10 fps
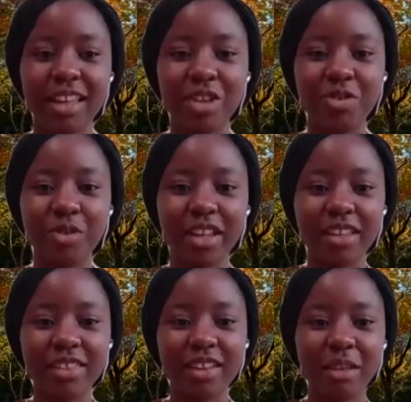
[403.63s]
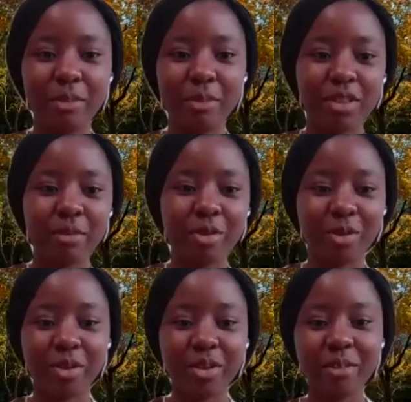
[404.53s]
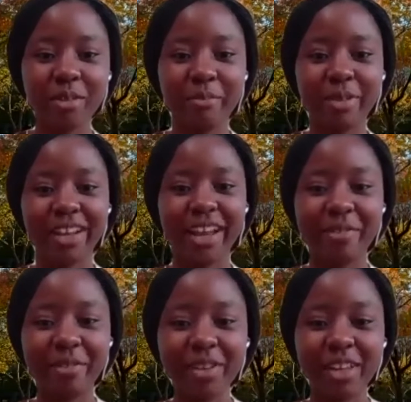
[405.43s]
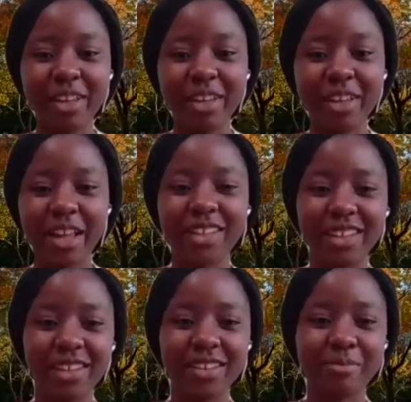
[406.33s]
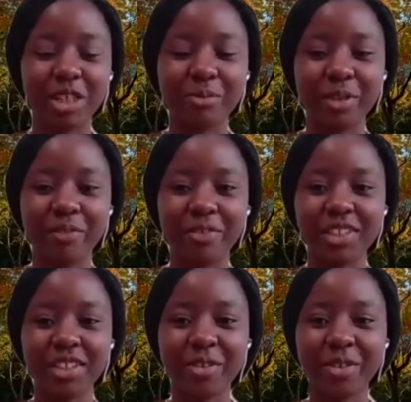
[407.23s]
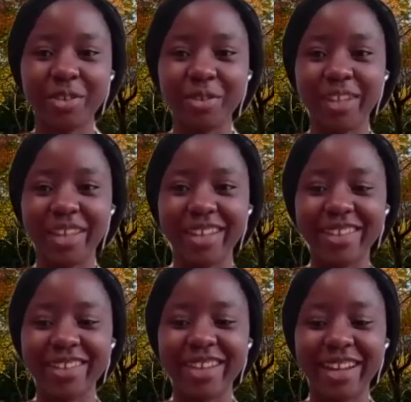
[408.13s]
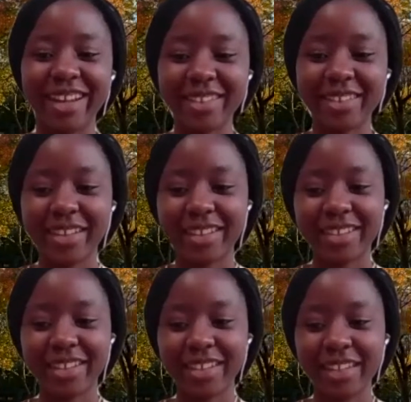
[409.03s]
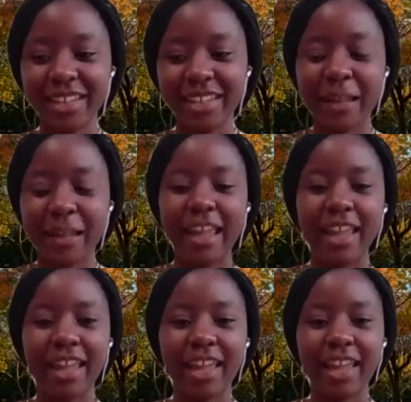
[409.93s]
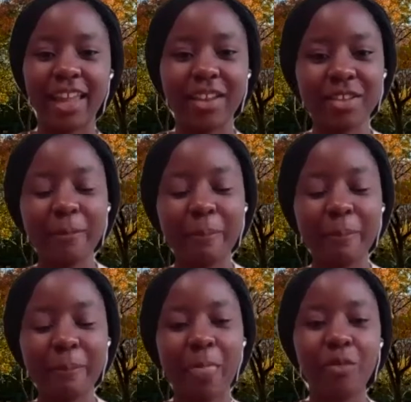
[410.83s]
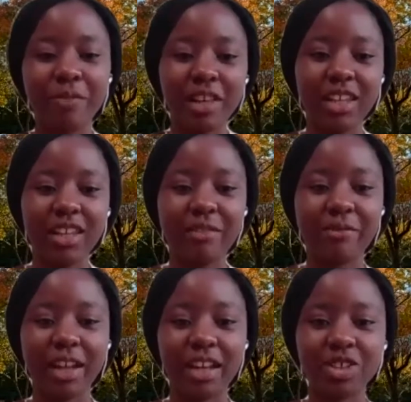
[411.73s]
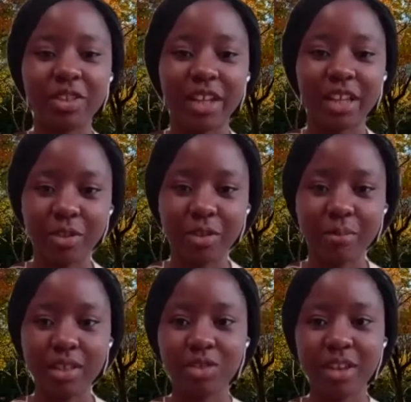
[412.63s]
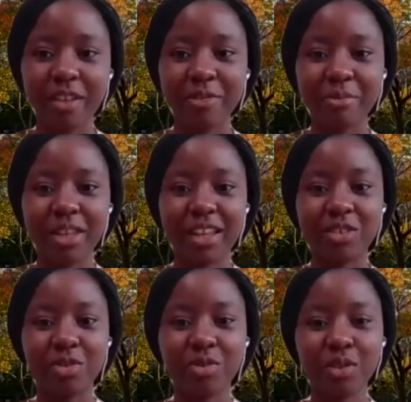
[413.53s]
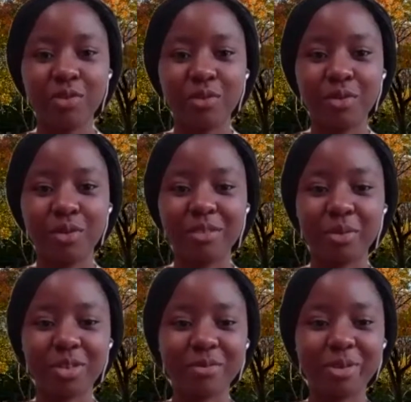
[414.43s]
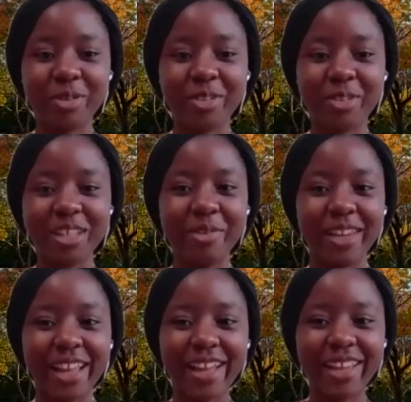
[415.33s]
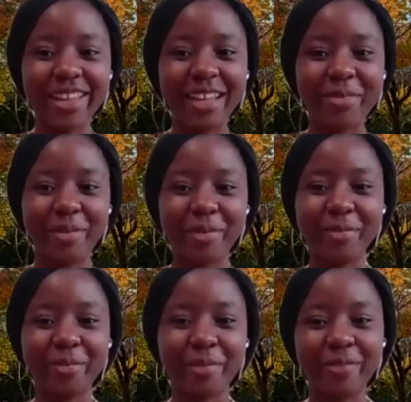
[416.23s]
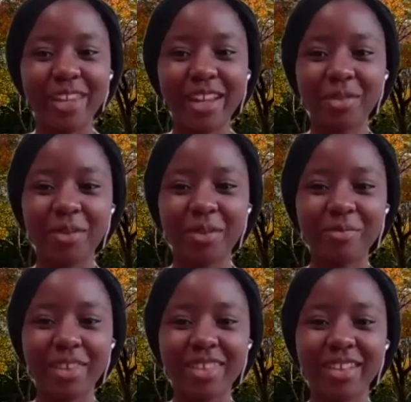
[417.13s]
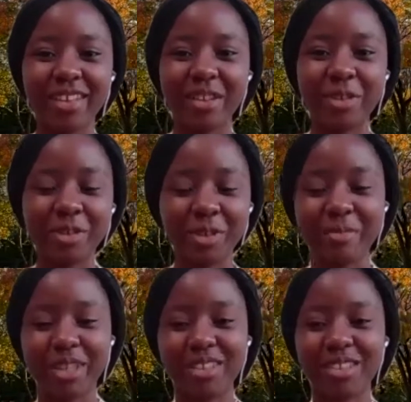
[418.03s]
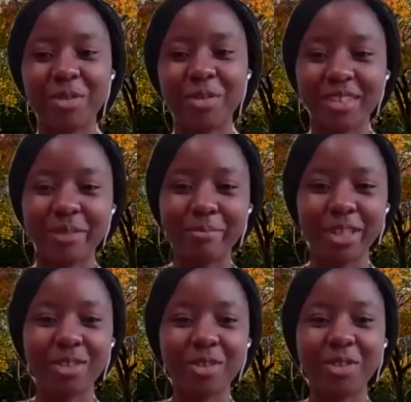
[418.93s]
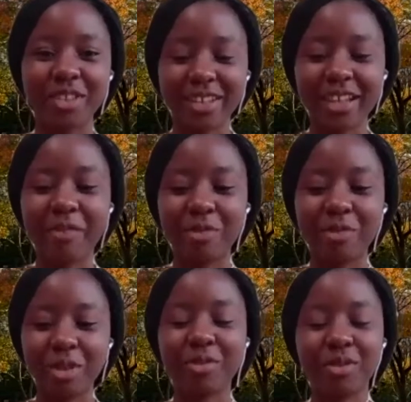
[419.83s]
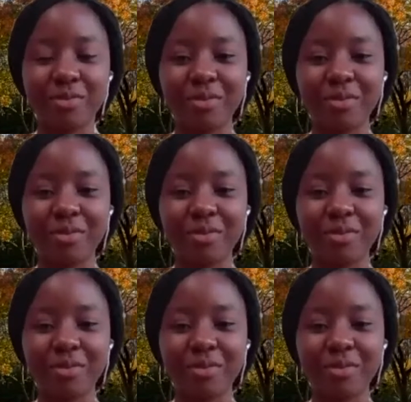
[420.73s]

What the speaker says: You can either email them or call them, but I feel like calling is much more efficient because you get an answer instantly. And when filling in the financial aid documents, you have to be as truthful as possible because if you lie, it will reflect with the documents you submit. So you just have to be truthful.